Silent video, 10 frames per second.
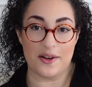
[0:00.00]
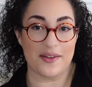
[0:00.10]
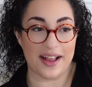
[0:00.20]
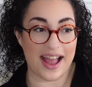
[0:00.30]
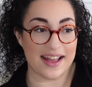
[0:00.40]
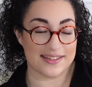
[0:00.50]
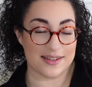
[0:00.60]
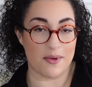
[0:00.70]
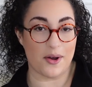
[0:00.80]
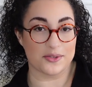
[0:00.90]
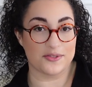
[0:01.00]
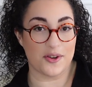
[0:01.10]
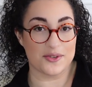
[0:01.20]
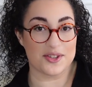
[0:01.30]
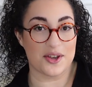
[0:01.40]
look at some old
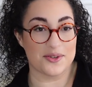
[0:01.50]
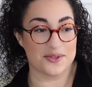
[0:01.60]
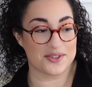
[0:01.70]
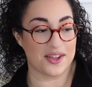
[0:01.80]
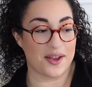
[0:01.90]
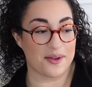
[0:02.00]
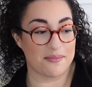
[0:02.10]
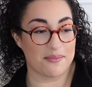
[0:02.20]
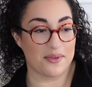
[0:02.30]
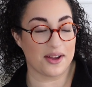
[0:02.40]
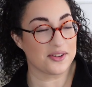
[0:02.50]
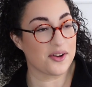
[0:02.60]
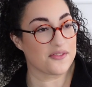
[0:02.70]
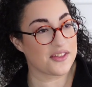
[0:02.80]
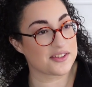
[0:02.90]
photos. I don't
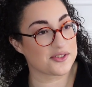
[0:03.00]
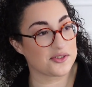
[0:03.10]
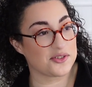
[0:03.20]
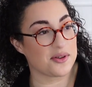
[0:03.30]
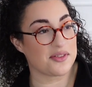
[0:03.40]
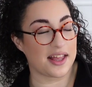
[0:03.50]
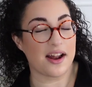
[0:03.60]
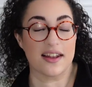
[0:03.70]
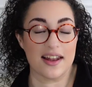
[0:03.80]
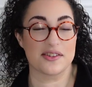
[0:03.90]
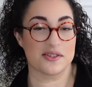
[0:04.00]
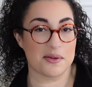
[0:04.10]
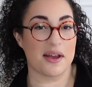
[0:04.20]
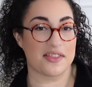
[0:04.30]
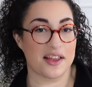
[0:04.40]
know if that's good to do at the end. I'd like to
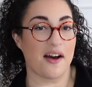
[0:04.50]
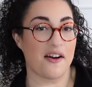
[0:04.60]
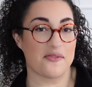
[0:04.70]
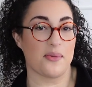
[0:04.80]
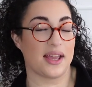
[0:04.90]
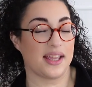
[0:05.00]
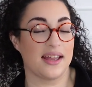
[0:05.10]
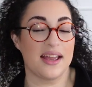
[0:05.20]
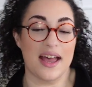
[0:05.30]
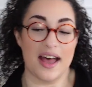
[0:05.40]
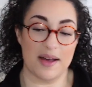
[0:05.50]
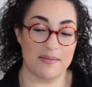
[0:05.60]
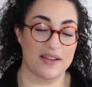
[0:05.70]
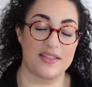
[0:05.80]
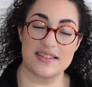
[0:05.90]
do it, I think, halfway.
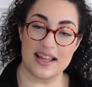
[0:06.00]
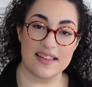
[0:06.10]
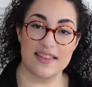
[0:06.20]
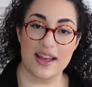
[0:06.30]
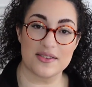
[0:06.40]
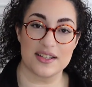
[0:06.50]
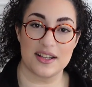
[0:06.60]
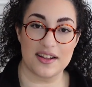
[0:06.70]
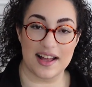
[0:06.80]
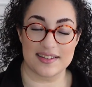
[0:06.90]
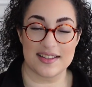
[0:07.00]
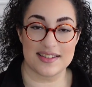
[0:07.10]
But if there's anything else that you'd like to